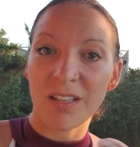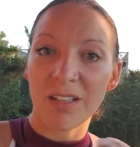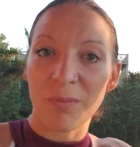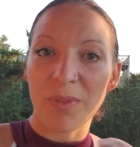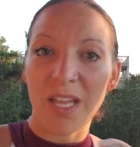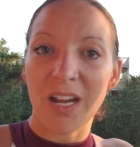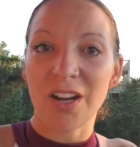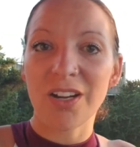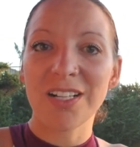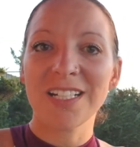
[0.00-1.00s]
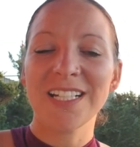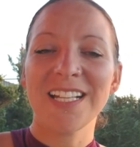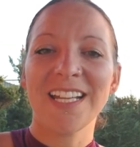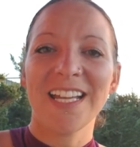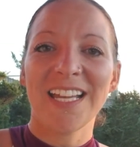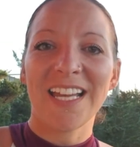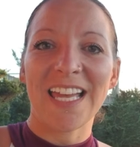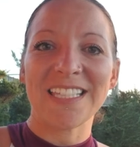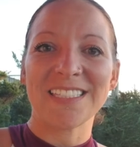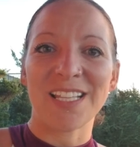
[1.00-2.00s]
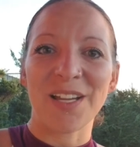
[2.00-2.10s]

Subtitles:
up there. And